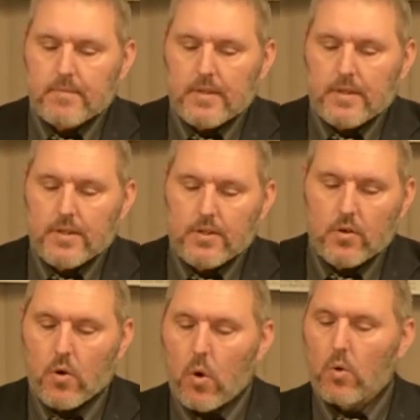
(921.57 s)
Your
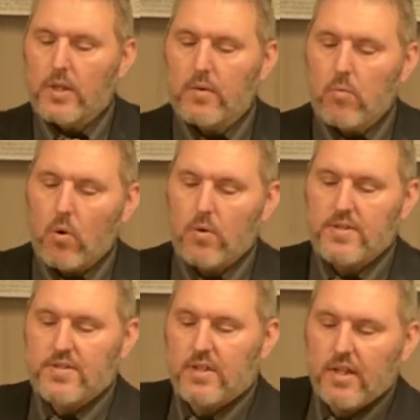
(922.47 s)
holy war is
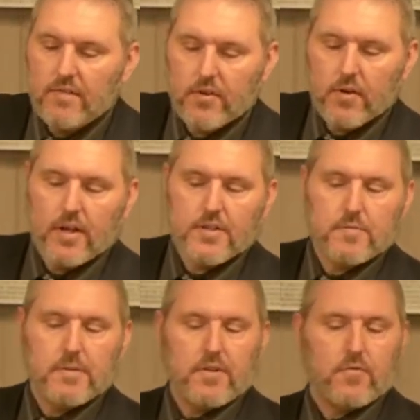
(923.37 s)
to love your
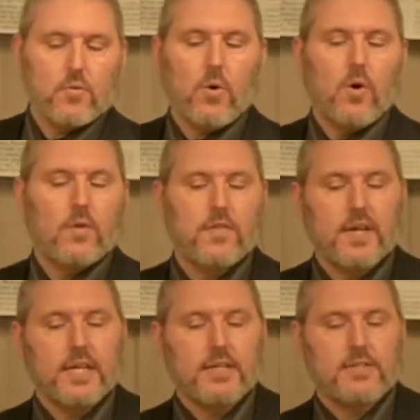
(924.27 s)
husband through all
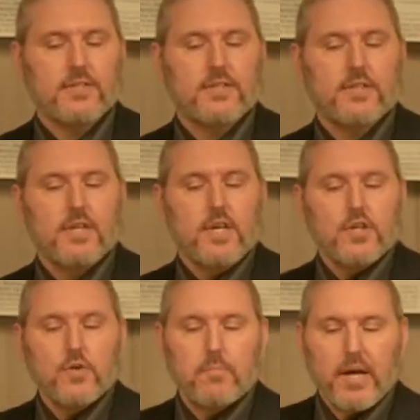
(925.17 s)
things. You
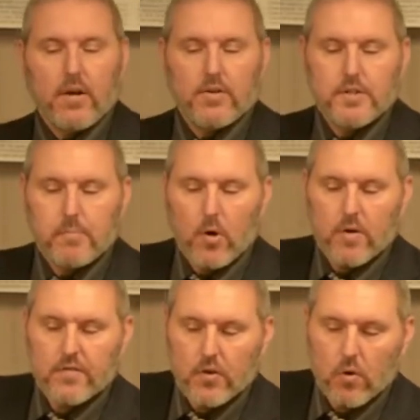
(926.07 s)
parents, part of
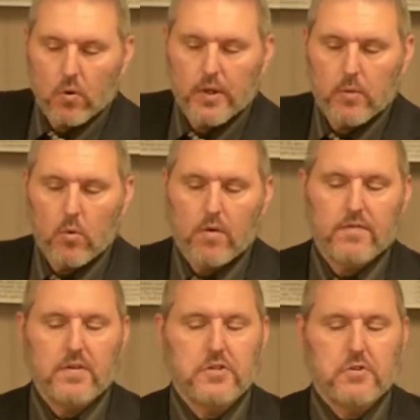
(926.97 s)
your holy warfare
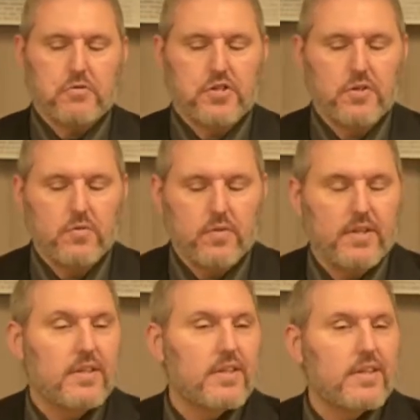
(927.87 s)
is your children.
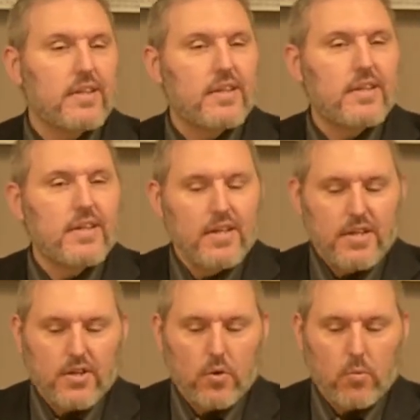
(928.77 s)

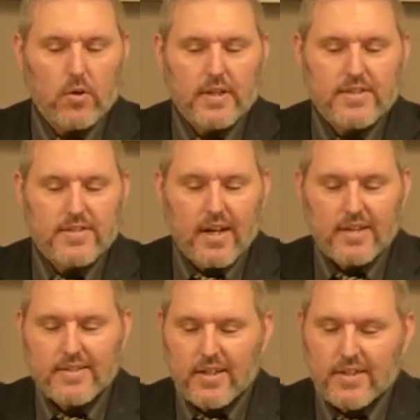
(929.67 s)
Your work is not
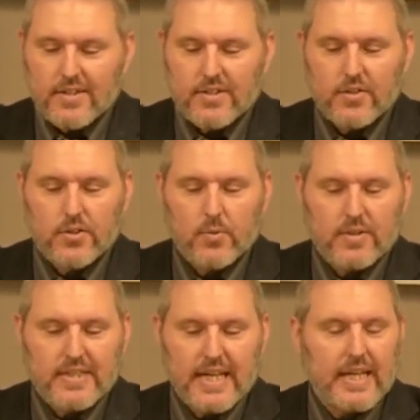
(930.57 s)
done until you are
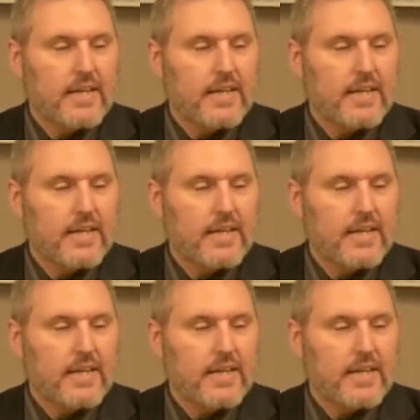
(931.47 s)
dead.